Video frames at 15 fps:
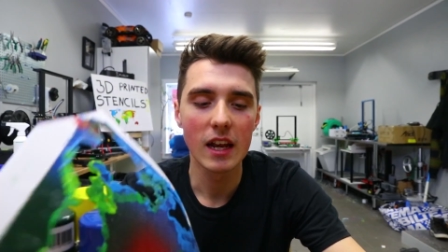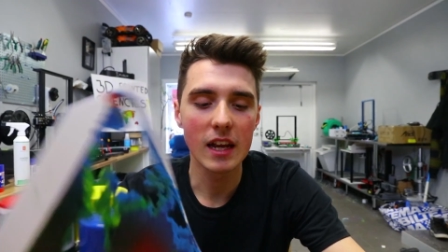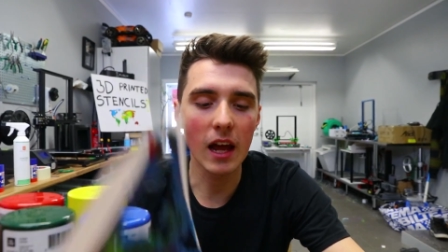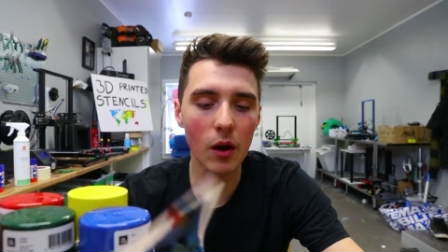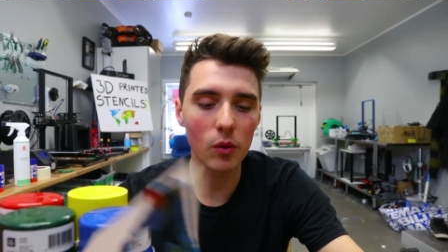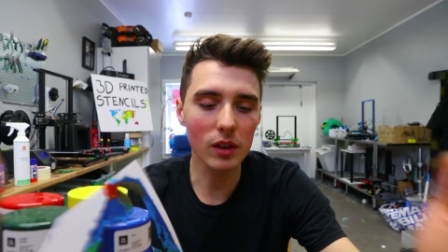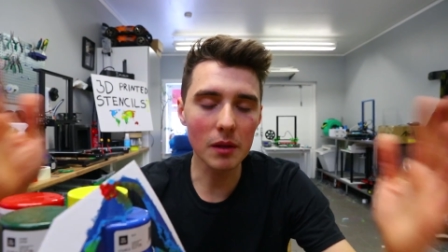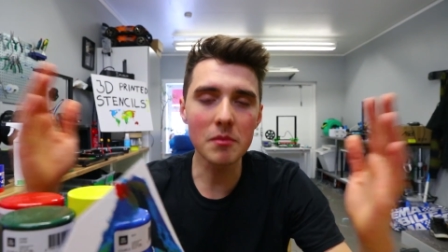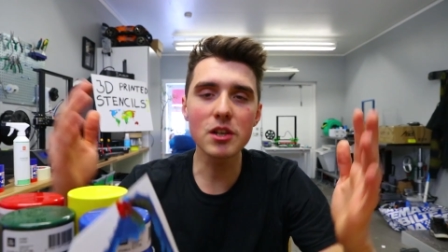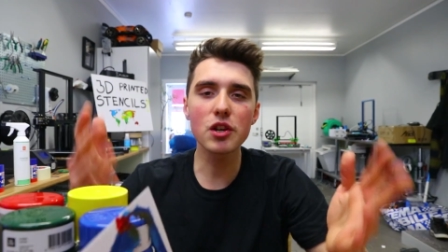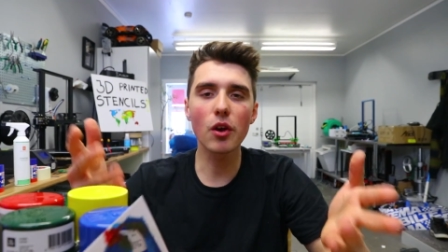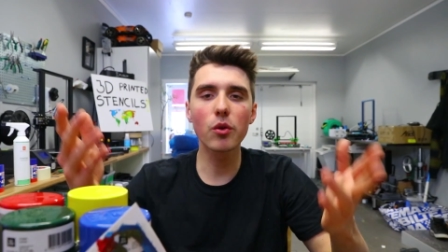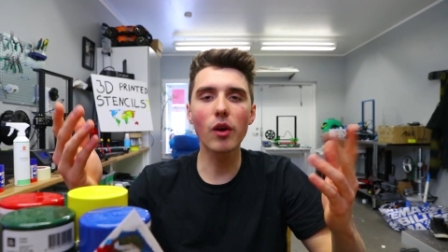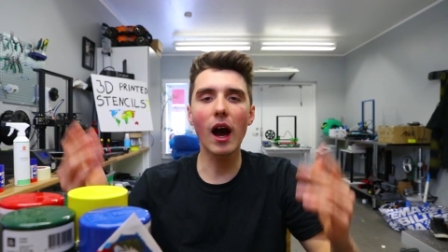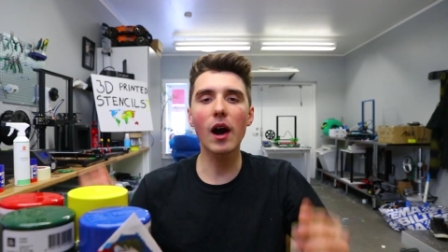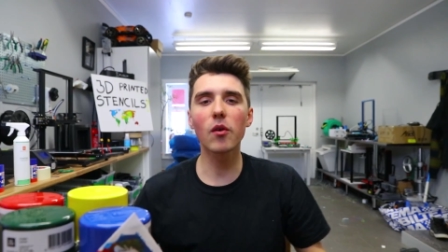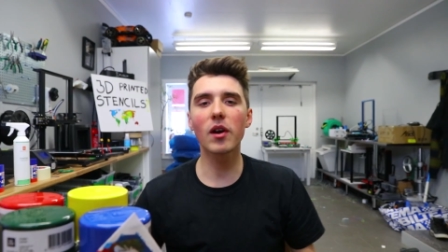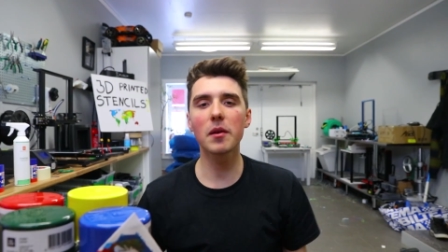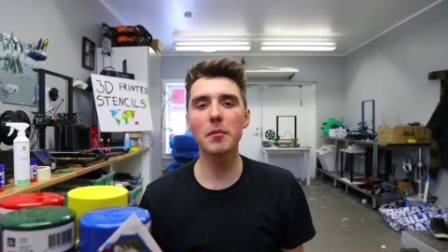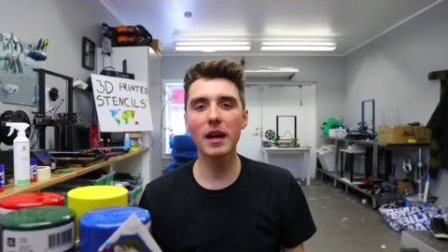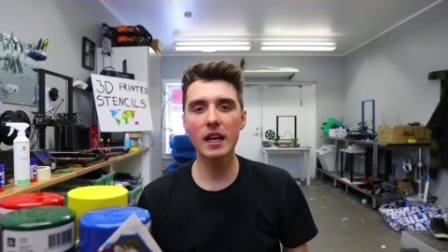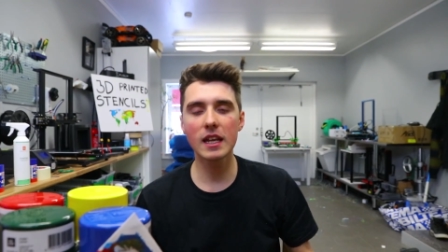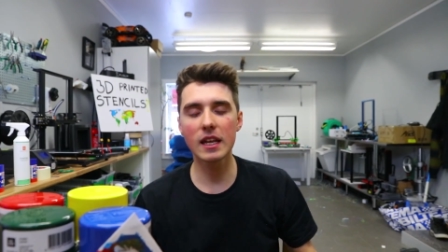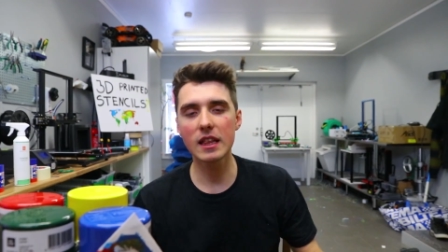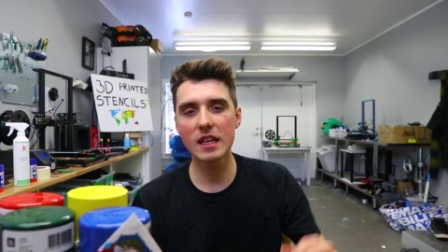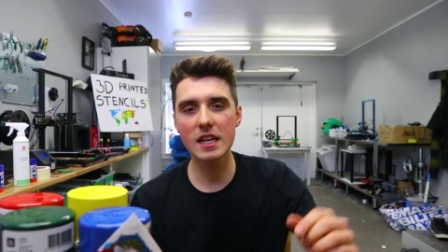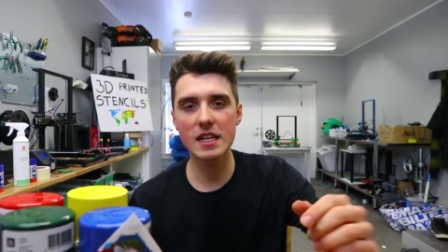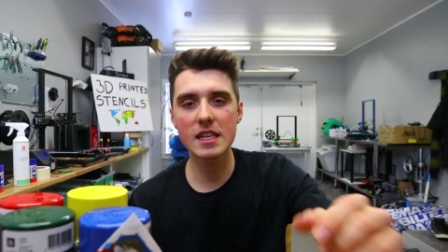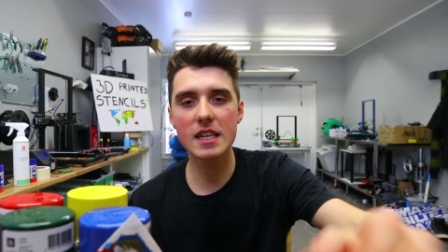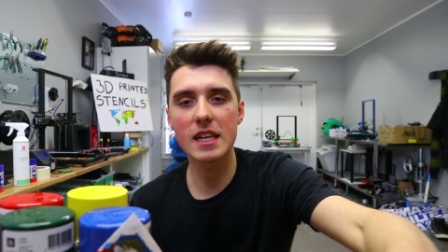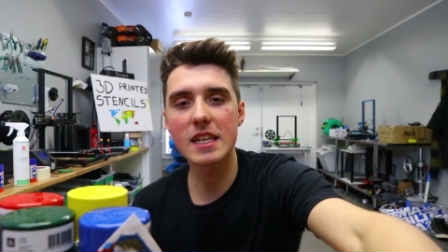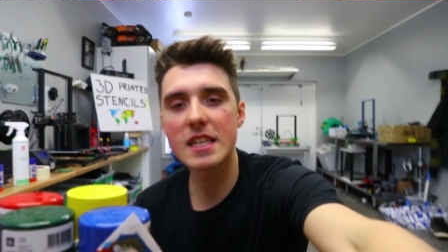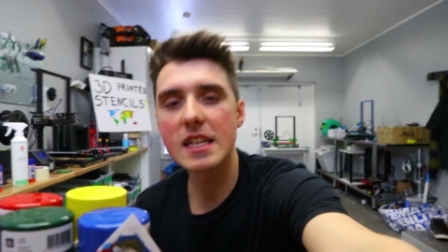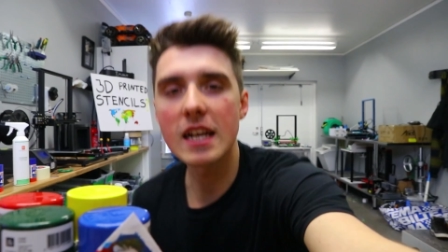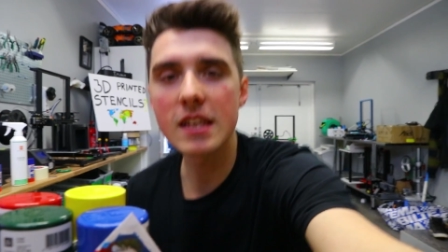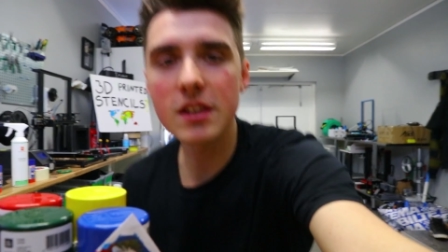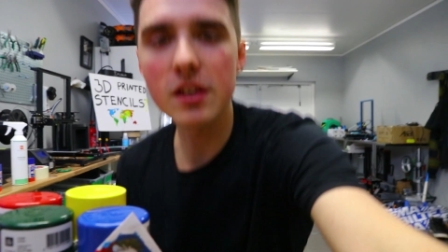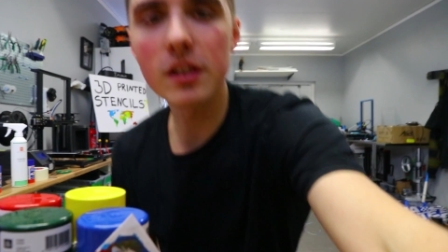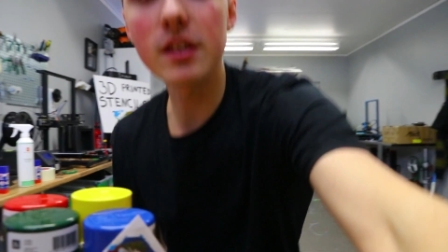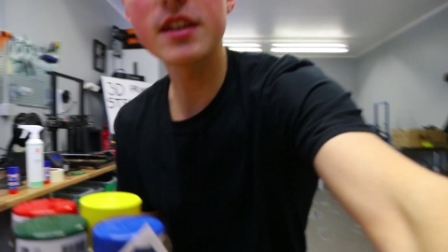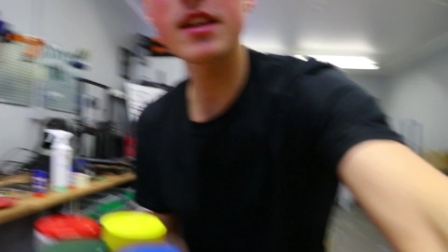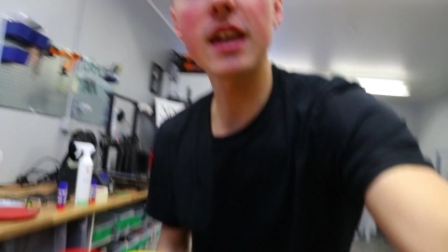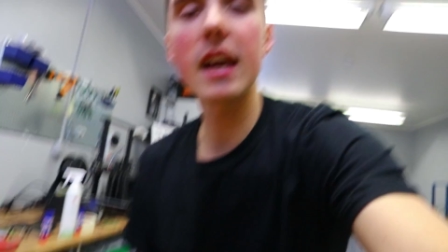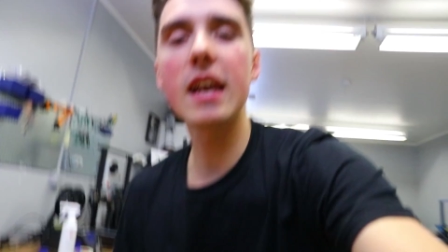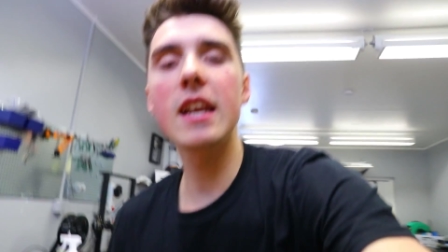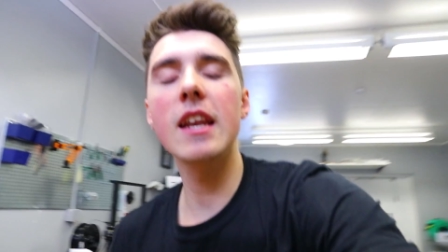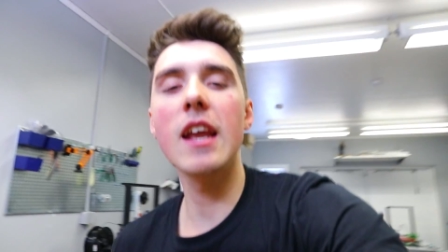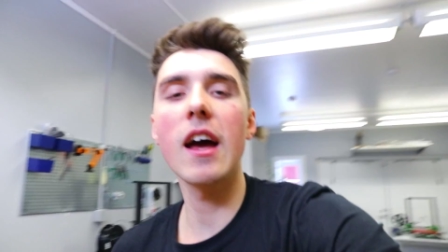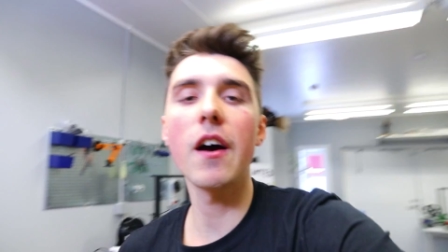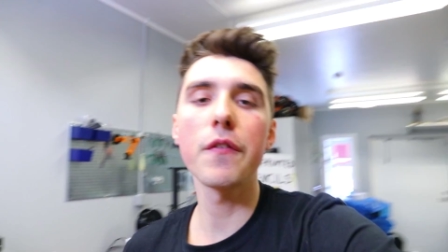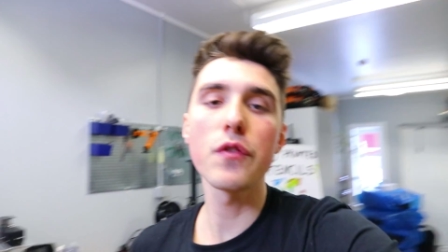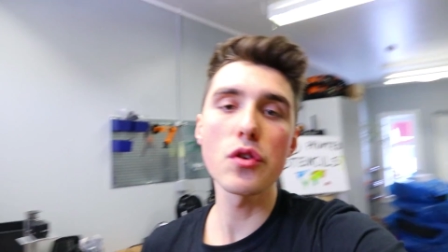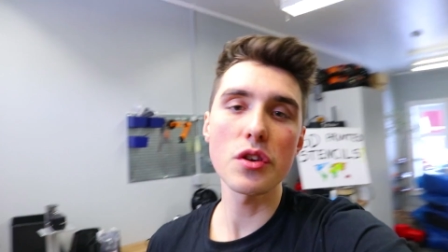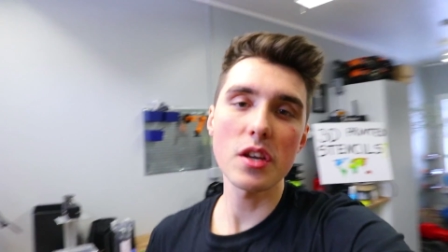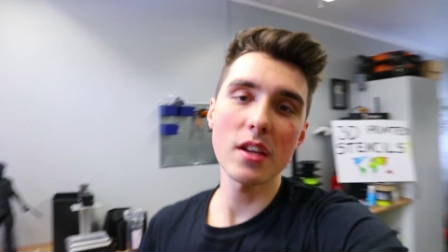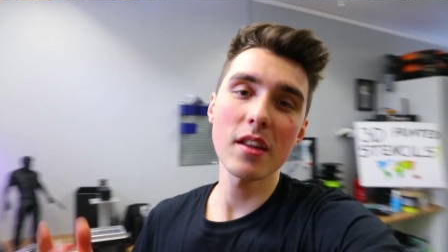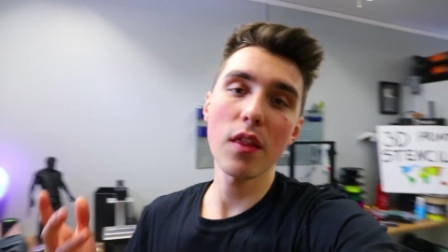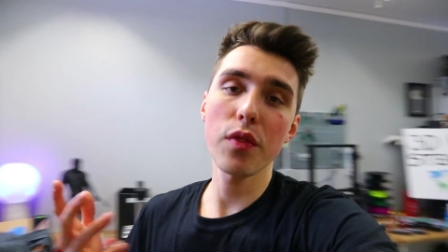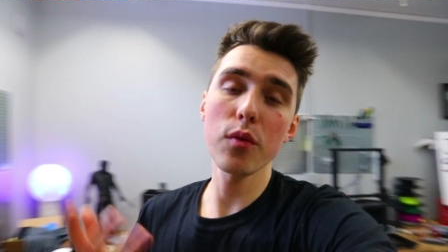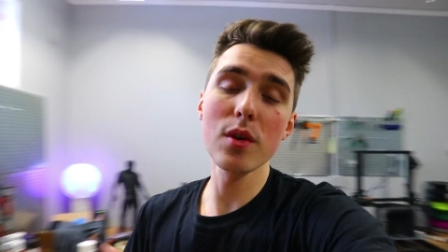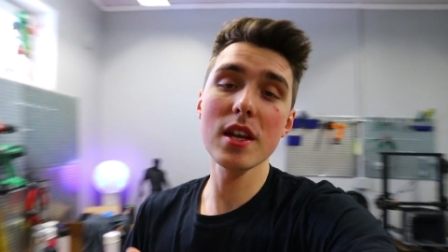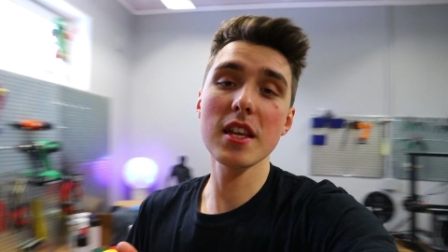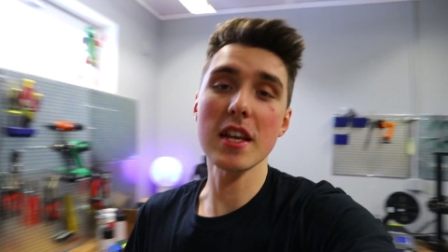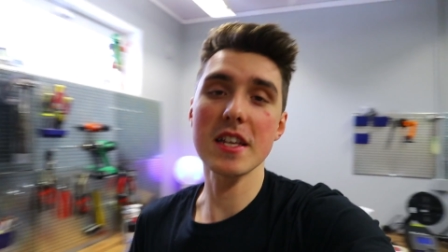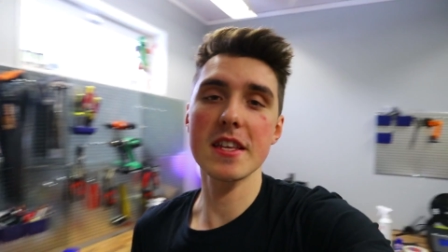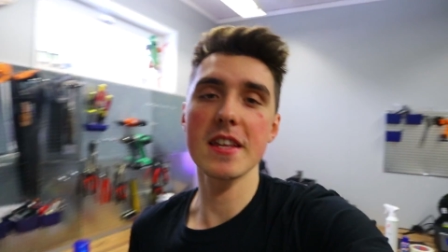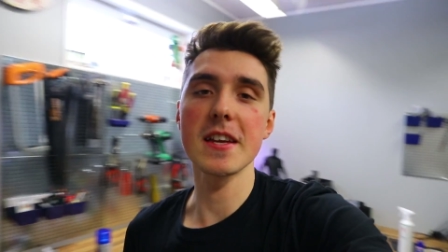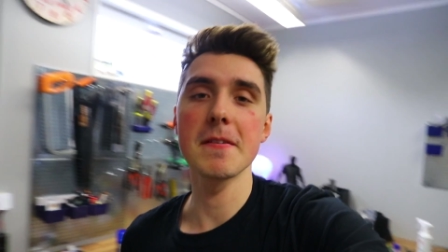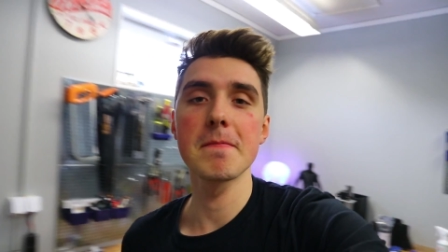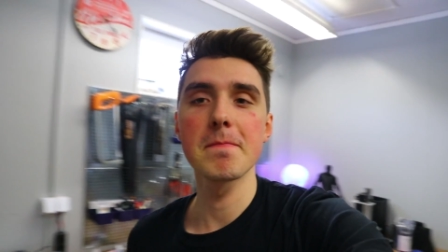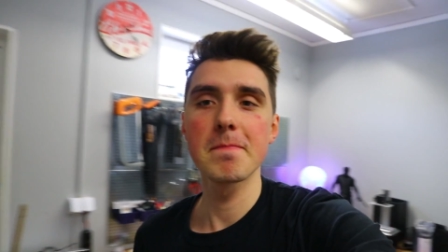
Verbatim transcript: Now let me show you how I made these stencils in uh, Fusion 360.